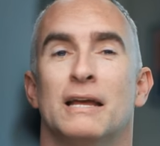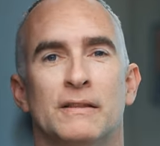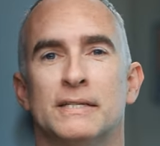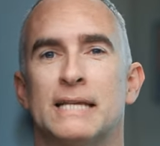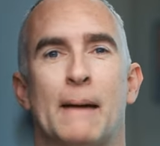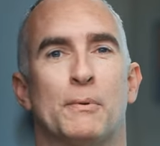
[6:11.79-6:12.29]

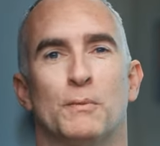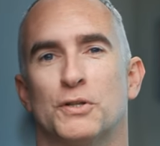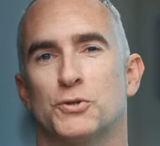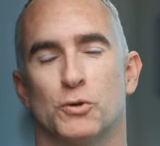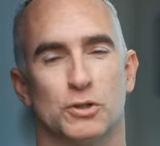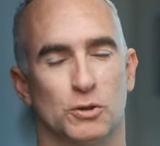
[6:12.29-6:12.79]
this happened with
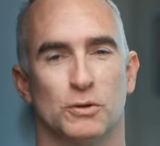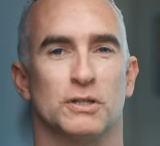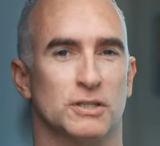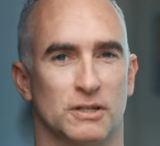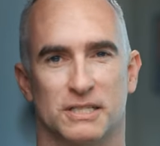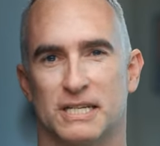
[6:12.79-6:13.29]
George
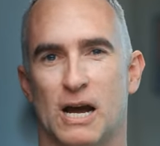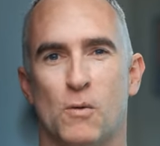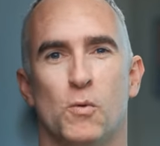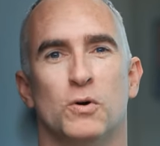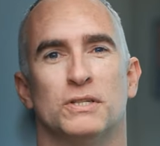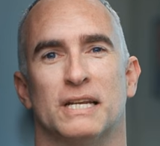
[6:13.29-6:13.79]
Lucas on Star
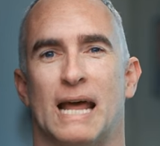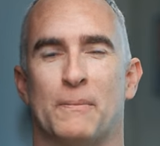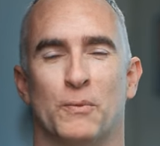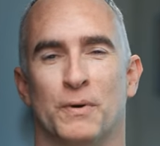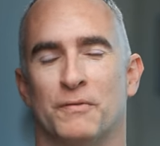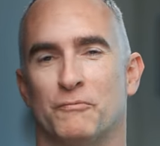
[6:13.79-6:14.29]
Wars, it
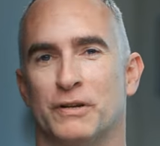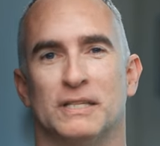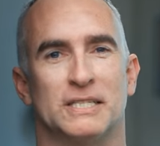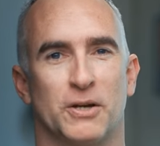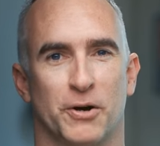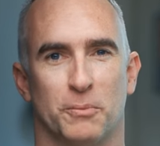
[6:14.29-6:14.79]
happened with
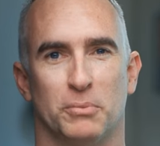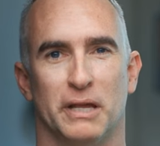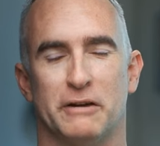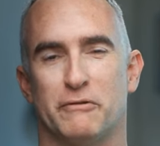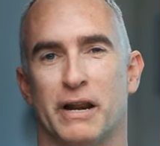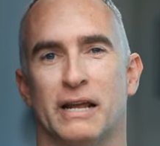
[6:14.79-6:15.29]
Ridley Scott on
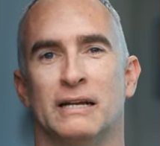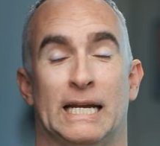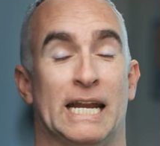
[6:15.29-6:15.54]
Blade Runner,